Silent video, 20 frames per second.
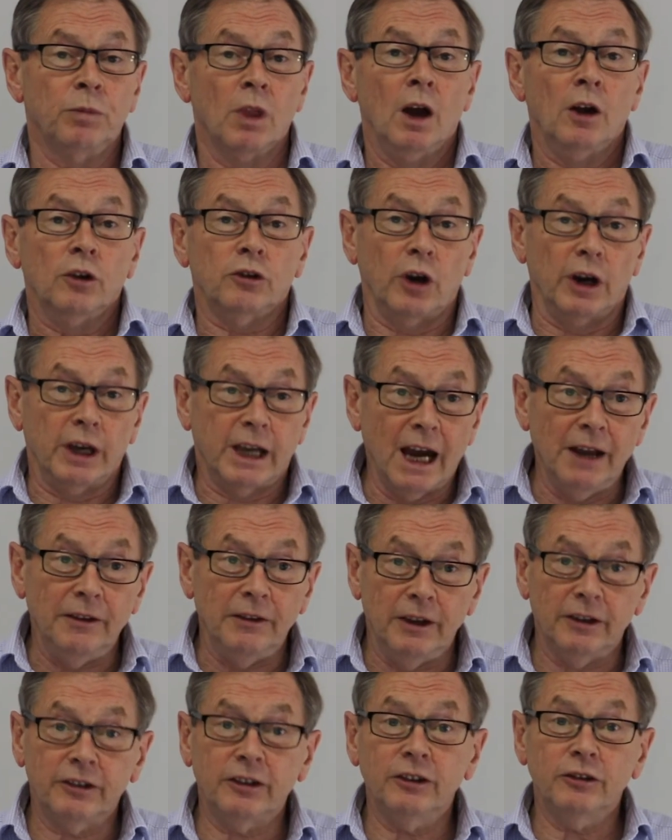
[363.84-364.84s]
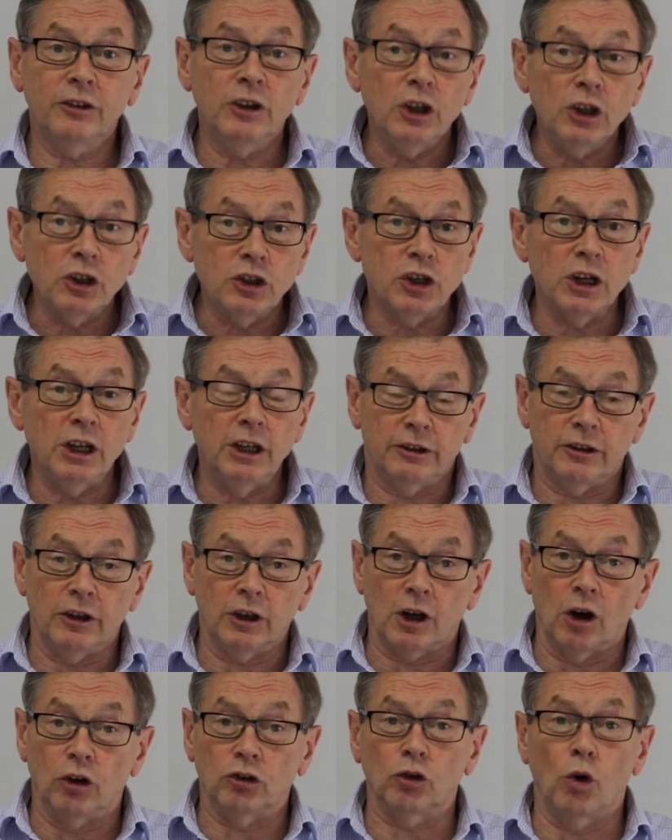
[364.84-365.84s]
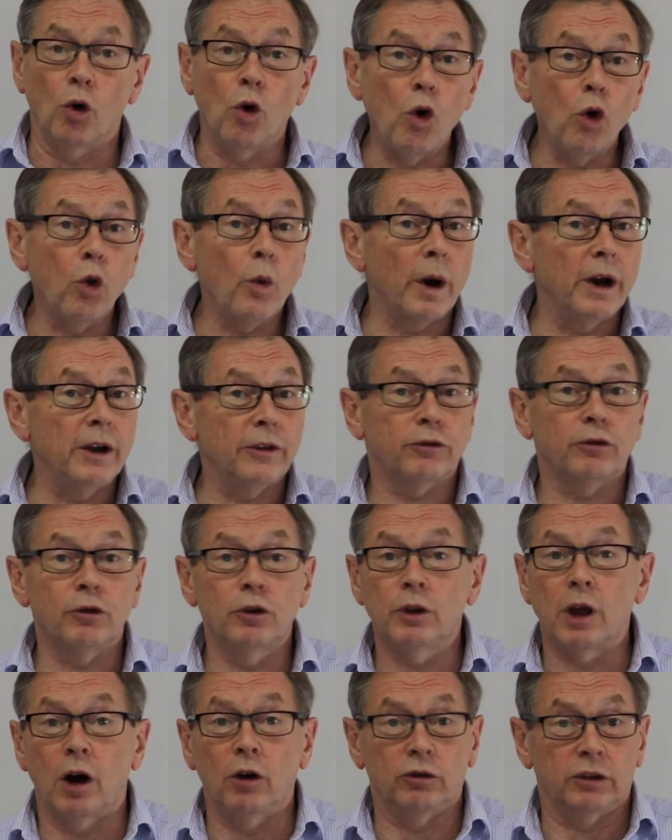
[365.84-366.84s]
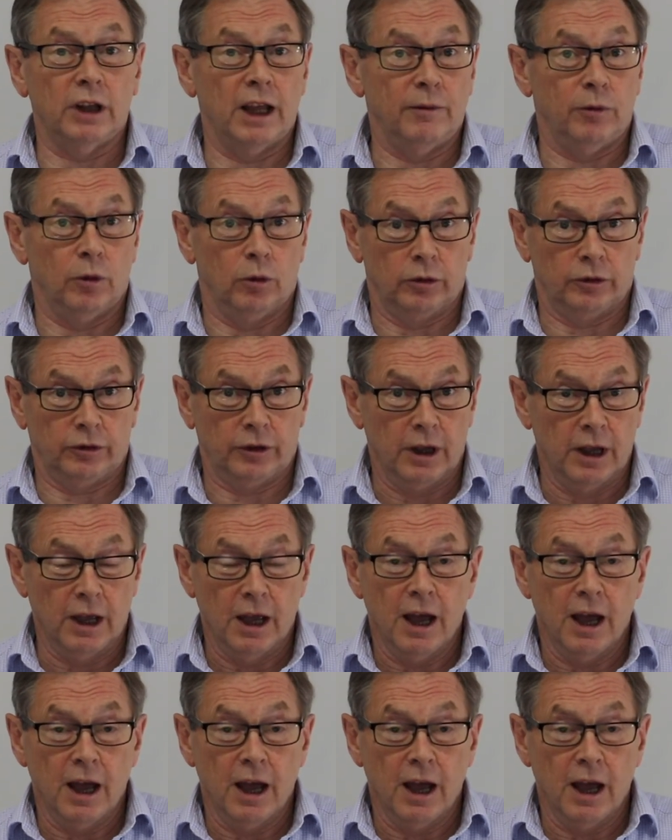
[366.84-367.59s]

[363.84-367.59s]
So again, this is the agility that goes all the way through those levels.